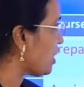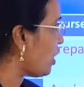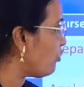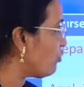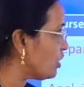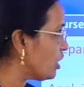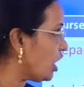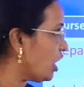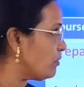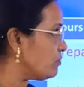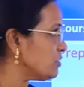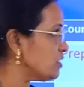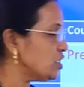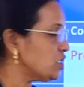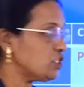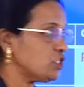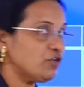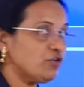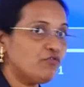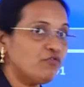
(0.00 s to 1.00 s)

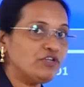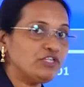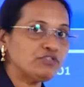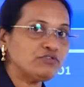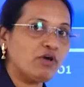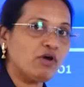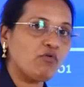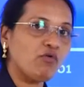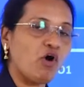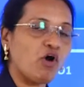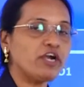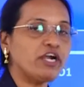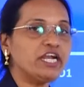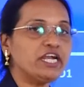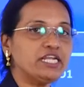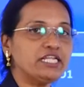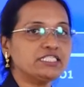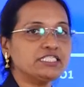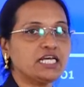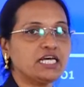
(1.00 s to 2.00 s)
outcomes which we have already
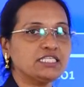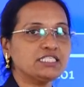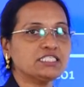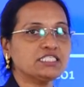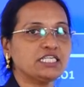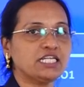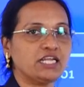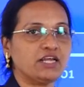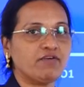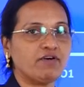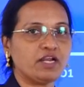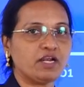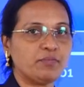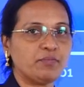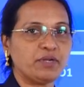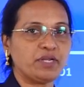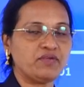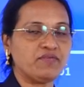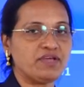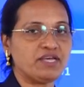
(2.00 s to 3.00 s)
discussed in our
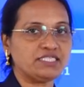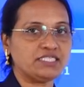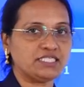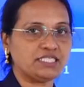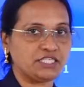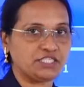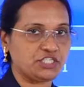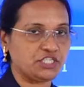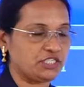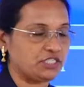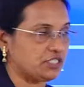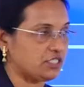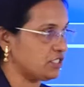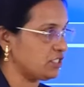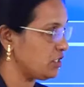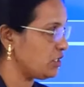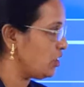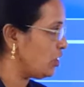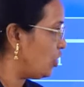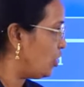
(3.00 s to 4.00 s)
previous sessions.
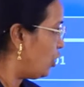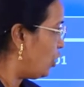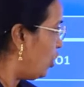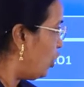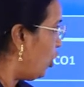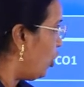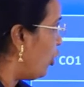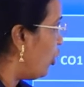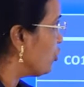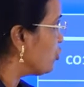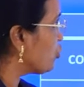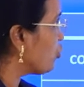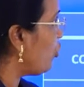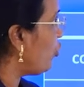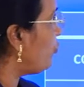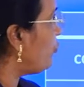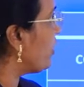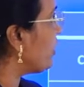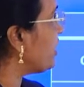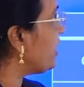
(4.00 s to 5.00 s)
So,
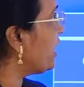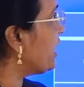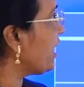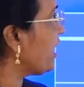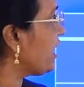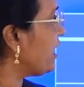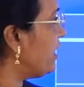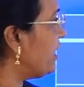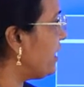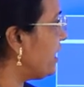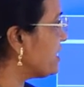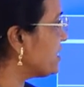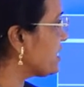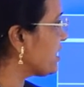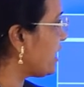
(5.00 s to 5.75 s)
Big Data Analytics